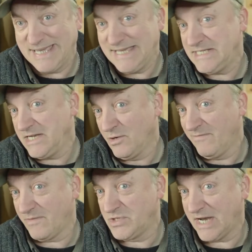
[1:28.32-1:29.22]
it did come
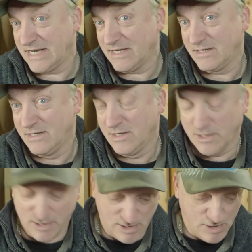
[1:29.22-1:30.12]
from China,
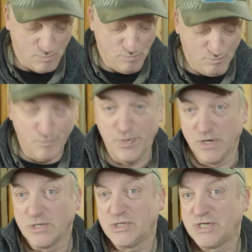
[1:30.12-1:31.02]

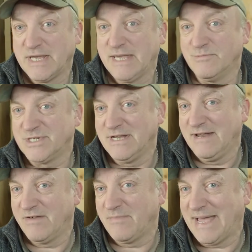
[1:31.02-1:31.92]
but it was
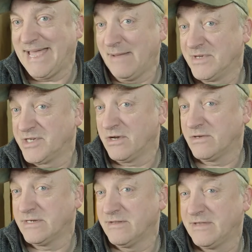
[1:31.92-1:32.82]
delivered by
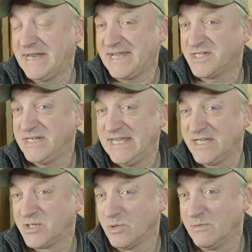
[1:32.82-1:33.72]
Amazon the next day,
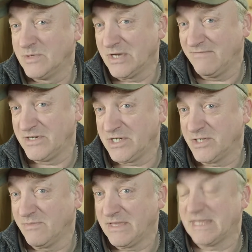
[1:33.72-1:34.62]
so it was obviously
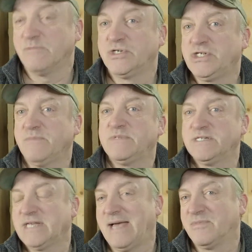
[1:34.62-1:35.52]
something that was shipped
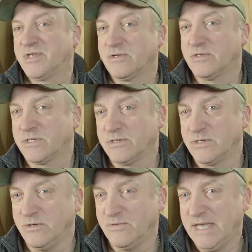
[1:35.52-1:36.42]
into Amazon
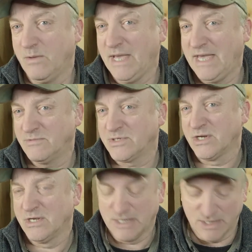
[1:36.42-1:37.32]
UK warehouse,
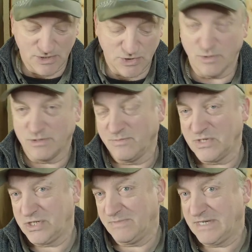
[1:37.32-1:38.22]
so it could be
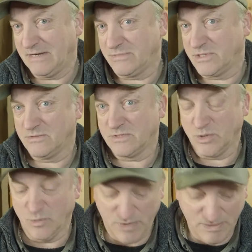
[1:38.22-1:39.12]
shipped out
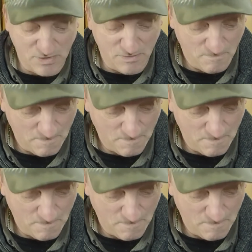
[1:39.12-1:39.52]
to people.